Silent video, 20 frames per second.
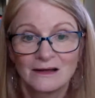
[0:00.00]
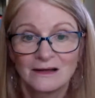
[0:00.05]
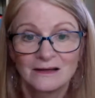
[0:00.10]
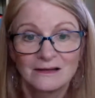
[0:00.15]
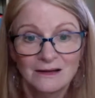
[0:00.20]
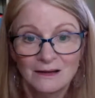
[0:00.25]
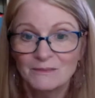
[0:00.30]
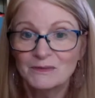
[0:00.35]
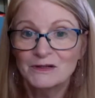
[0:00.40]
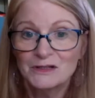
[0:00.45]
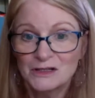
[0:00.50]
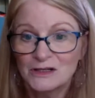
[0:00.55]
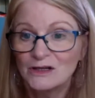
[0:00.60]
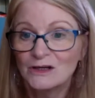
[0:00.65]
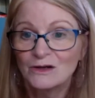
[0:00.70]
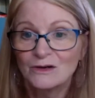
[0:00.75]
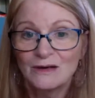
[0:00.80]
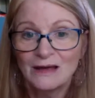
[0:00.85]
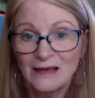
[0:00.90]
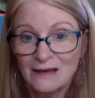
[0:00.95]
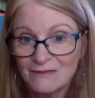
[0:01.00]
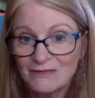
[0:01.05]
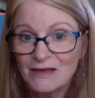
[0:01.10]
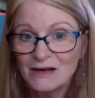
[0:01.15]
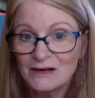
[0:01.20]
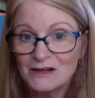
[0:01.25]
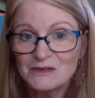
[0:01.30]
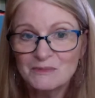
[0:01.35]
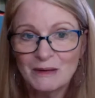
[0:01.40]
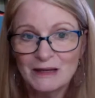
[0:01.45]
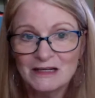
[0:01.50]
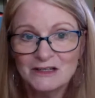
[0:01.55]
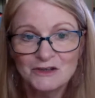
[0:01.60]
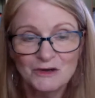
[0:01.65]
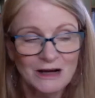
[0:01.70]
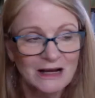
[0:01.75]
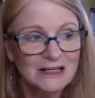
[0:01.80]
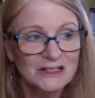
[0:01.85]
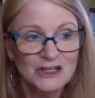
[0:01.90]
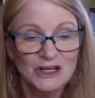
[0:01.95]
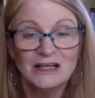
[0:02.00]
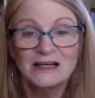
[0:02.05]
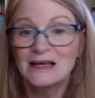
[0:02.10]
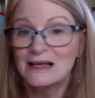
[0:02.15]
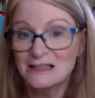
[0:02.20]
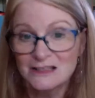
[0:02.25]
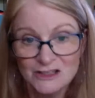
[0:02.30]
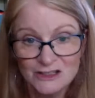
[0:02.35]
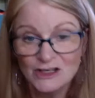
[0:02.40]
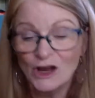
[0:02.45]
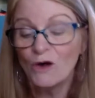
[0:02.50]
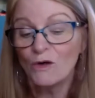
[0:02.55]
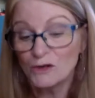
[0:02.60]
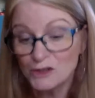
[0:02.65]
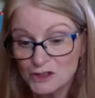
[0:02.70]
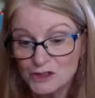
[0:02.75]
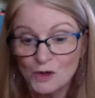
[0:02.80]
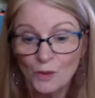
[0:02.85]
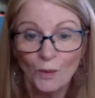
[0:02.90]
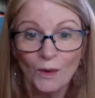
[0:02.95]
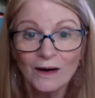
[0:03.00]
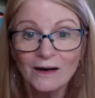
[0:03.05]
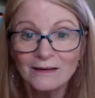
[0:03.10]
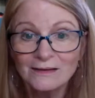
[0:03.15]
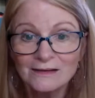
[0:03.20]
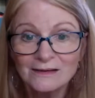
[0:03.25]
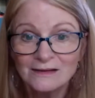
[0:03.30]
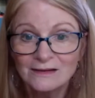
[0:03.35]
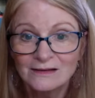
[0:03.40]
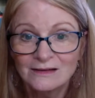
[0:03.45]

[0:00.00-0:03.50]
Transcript: Number 2, if there is penetration, it's so short,